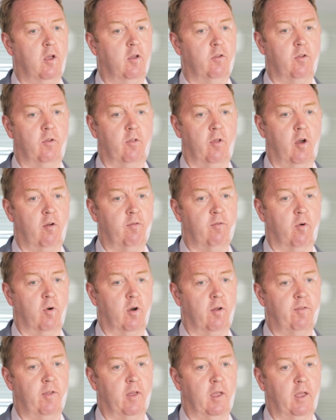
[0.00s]
So therefore,
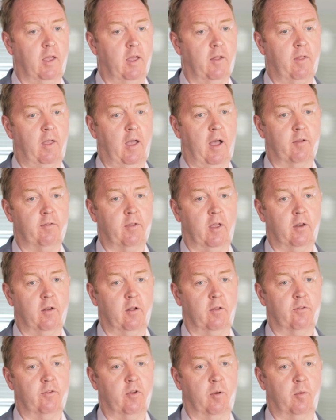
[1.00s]
if they can get the assay
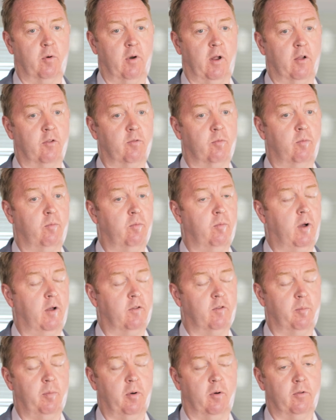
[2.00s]
done somewhere else
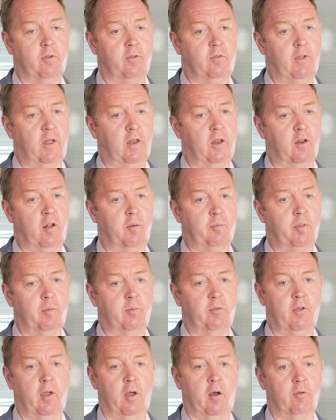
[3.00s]
as opposed to setting it up
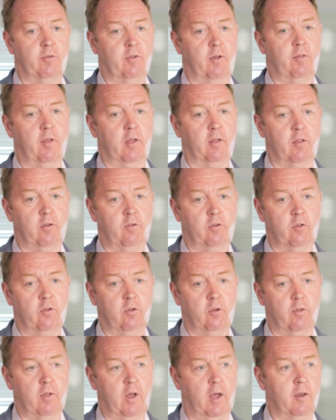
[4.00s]
themselves, I think they should
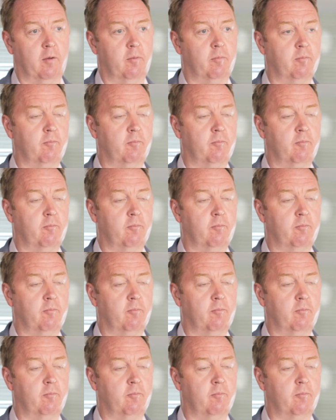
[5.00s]
do that.